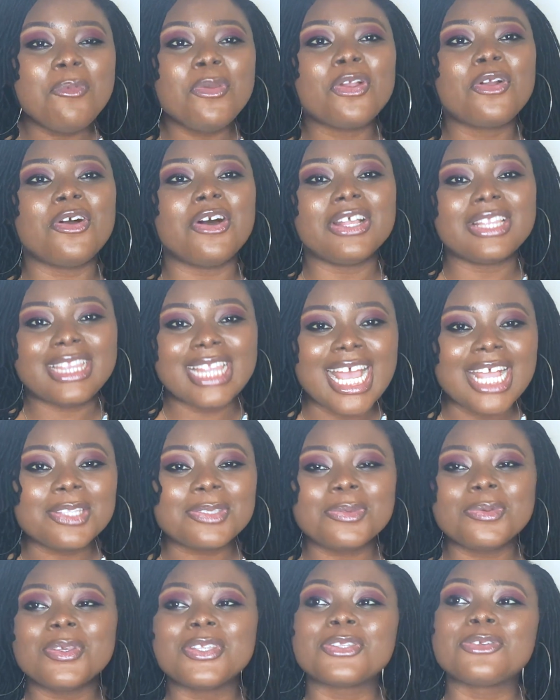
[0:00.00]
in contact
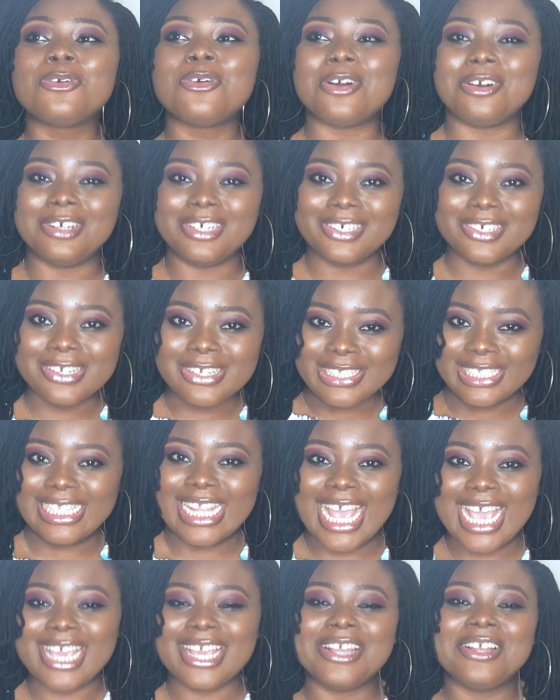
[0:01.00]
with gun,
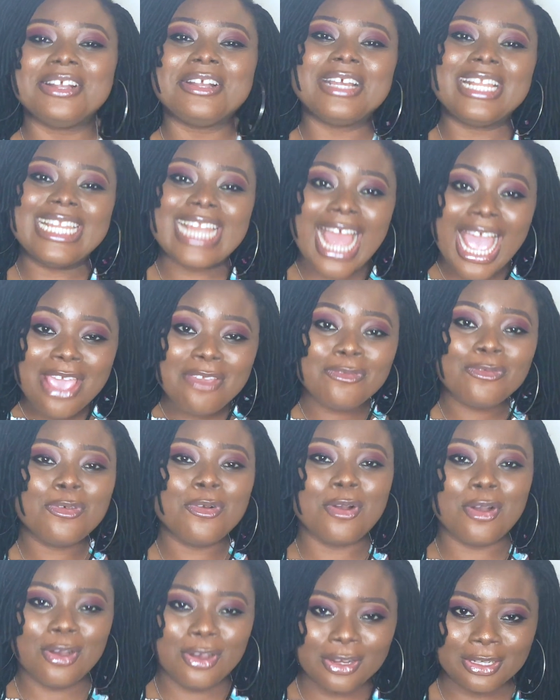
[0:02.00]
life
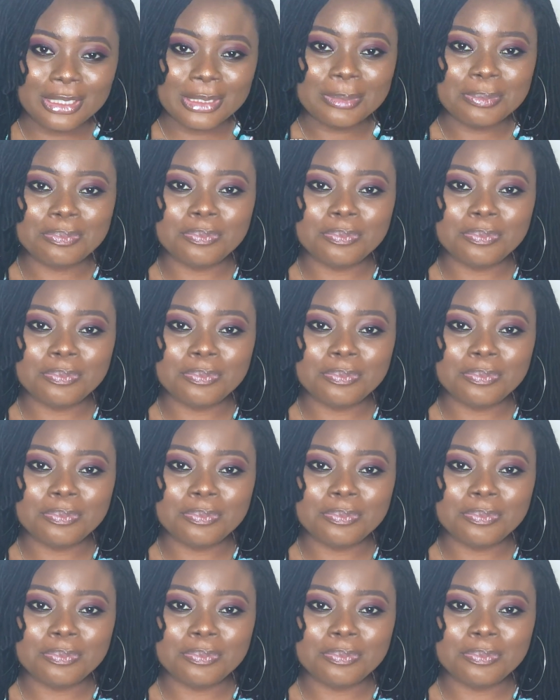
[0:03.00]
gone,